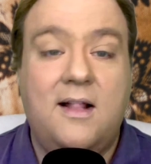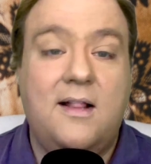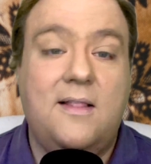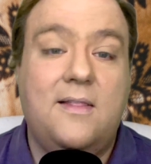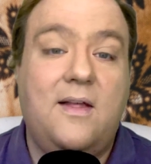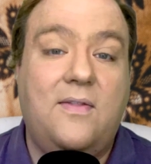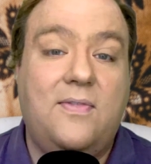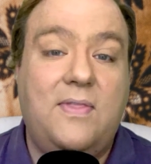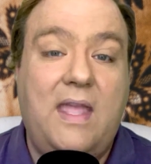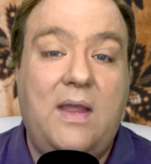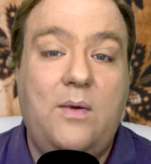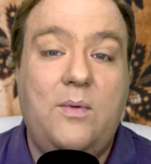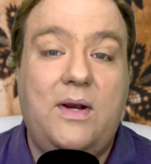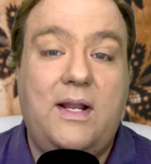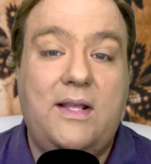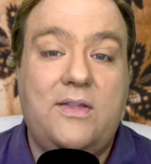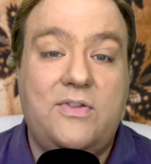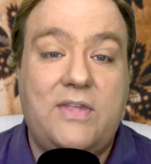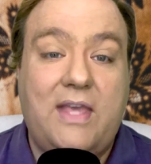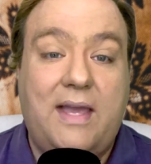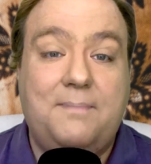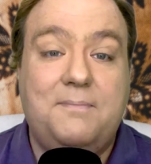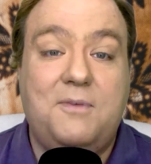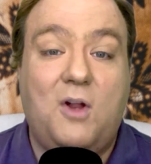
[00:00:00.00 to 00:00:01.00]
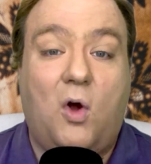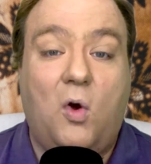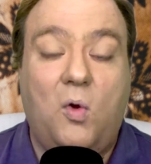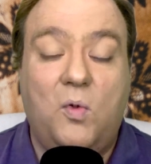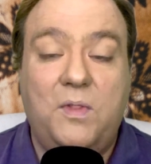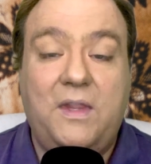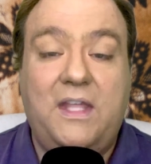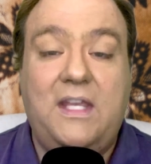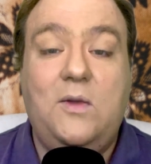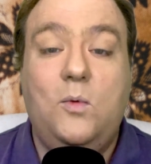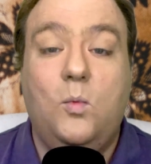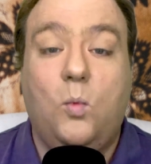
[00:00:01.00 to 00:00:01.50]
that they would accept
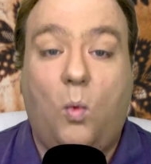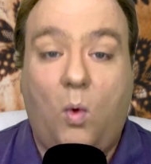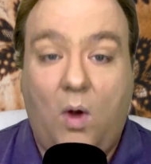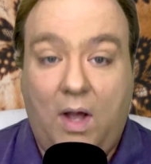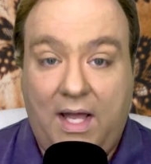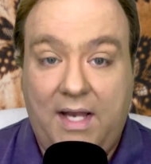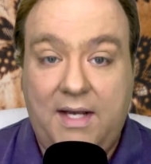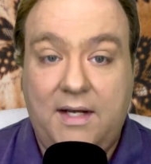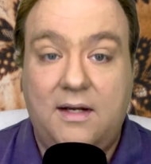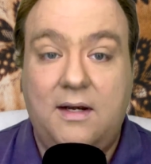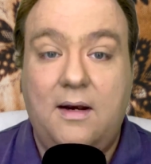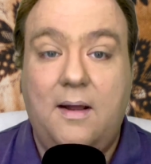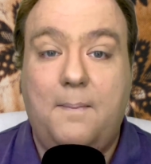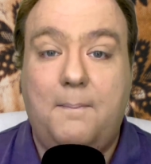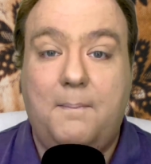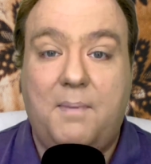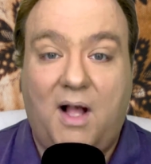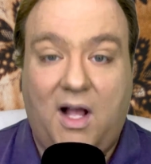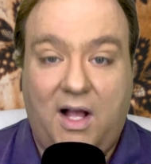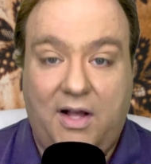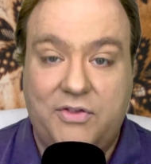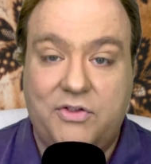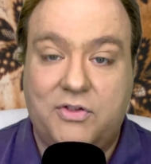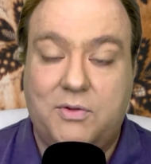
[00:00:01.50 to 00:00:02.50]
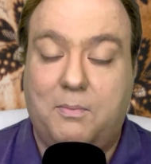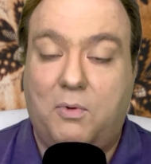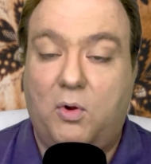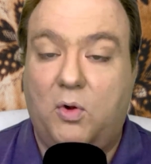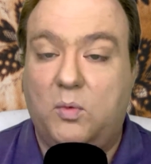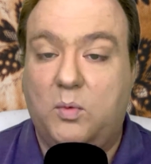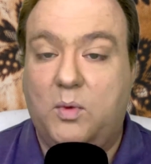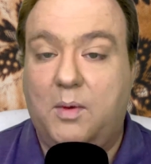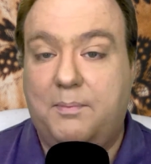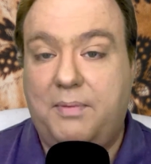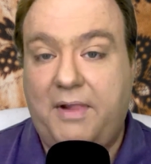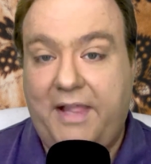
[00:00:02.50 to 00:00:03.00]
only one possible
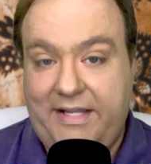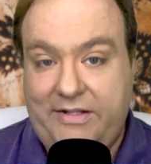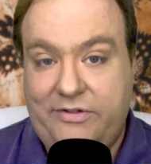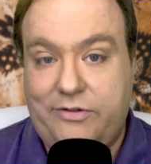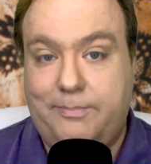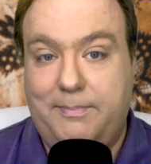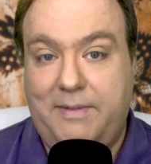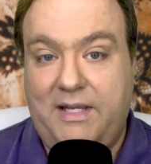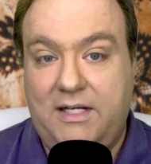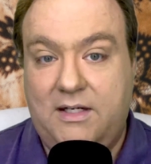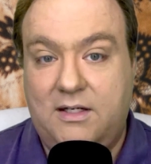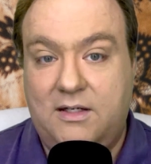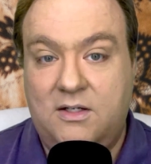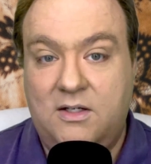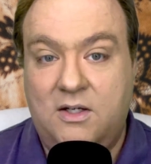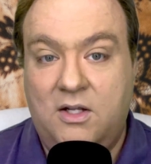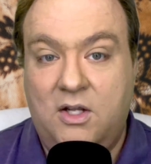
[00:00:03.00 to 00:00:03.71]
replacement